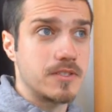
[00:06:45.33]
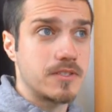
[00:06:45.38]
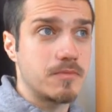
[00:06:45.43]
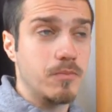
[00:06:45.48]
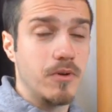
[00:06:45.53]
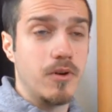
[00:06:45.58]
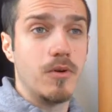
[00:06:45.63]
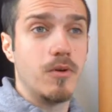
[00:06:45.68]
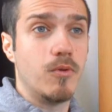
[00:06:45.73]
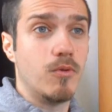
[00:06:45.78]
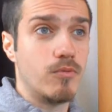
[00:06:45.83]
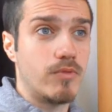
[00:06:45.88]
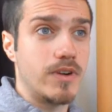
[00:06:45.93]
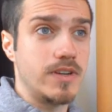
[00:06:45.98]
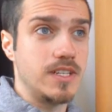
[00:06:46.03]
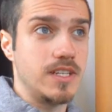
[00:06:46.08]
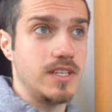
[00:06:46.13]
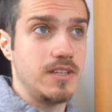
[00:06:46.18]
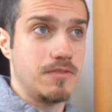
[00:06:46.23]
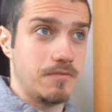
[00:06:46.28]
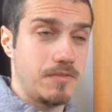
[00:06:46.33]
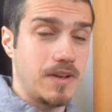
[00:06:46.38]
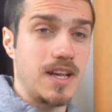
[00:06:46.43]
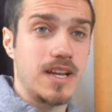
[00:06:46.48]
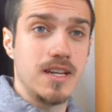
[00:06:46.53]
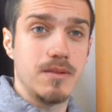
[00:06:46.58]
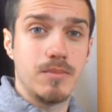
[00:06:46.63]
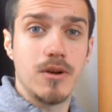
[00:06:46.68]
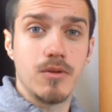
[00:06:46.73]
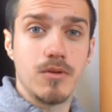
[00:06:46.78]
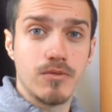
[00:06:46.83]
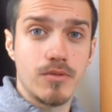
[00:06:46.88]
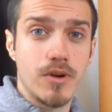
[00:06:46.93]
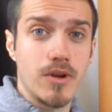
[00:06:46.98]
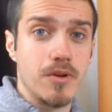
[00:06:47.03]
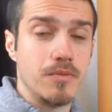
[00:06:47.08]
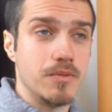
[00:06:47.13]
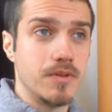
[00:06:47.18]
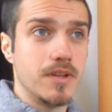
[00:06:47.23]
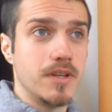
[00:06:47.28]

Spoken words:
were already fairly well grown.